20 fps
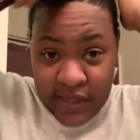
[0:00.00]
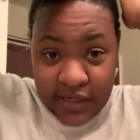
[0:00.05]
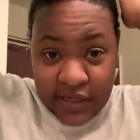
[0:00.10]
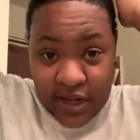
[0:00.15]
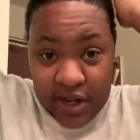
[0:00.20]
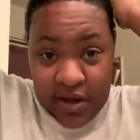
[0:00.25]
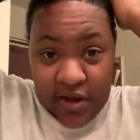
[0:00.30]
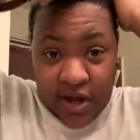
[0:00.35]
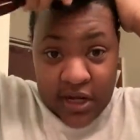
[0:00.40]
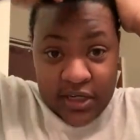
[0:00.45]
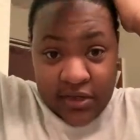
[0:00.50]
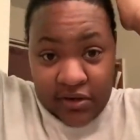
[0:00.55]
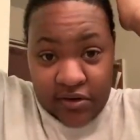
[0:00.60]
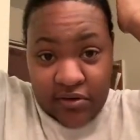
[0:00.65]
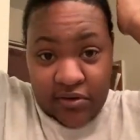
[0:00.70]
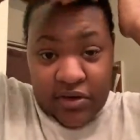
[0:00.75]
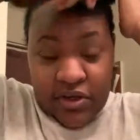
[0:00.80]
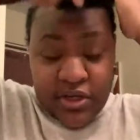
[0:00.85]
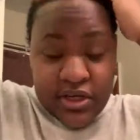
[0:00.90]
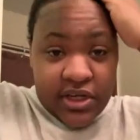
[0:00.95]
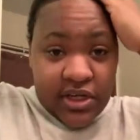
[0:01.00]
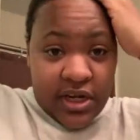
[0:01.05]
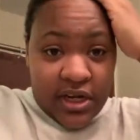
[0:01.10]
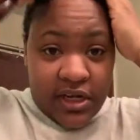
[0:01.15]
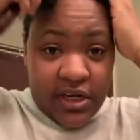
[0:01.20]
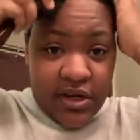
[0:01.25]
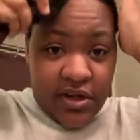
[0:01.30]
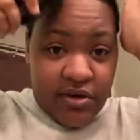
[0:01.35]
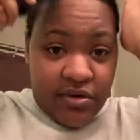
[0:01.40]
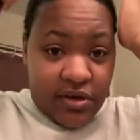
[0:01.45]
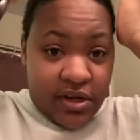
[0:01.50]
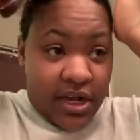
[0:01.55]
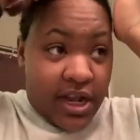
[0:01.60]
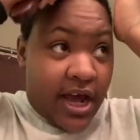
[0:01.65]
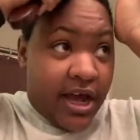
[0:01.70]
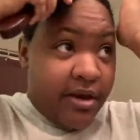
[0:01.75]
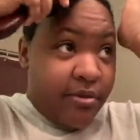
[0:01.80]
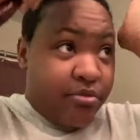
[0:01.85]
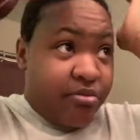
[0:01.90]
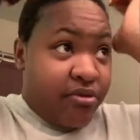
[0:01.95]
So I do just a little
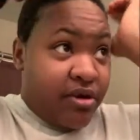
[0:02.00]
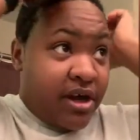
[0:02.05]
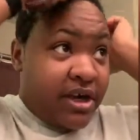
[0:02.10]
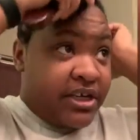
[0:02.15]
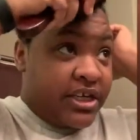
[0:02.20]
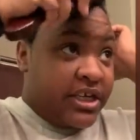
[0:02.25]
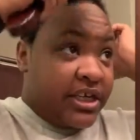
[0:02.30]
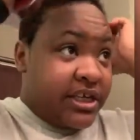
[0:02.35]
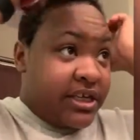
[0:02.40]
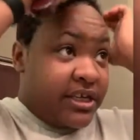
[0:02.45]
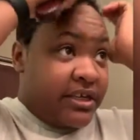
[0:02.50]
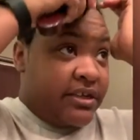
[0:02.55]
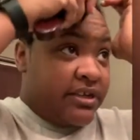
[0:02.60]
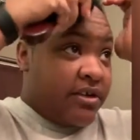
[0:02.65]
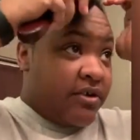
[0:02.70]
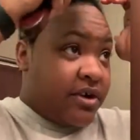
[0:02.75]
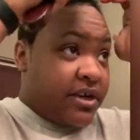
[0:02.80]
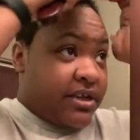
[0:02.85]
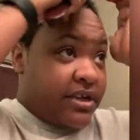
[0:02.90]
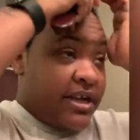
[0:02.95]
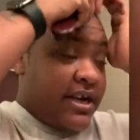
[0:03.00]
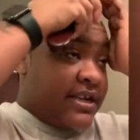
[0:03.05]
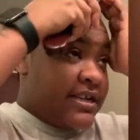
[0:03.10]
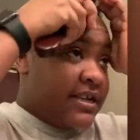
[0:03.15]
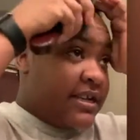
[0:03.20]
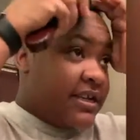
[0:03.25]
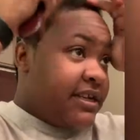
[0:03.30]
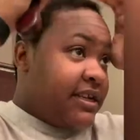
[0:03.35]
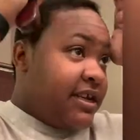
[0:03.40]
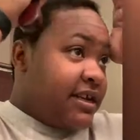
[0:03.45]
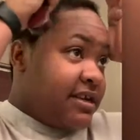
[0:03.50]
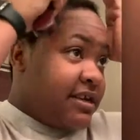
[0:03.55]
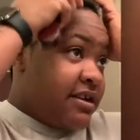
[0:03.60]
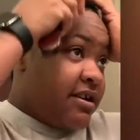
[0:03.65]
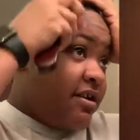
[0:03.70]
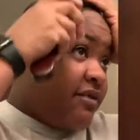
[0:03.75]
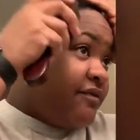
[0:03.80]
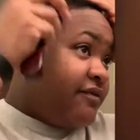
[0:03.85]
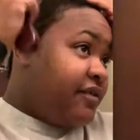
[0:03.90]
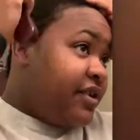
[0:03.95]
light brushing so it doesn't look
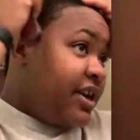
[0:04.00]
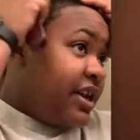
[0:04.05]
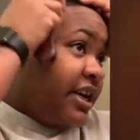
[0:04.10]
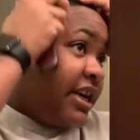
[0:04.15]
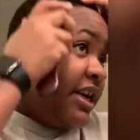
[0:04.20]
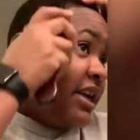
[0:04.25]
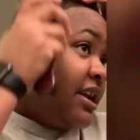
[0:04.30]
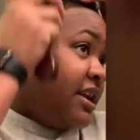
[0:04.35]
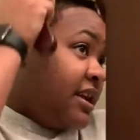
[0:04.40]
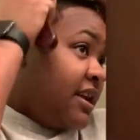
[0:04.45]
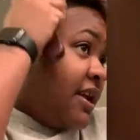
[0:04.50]
so funny.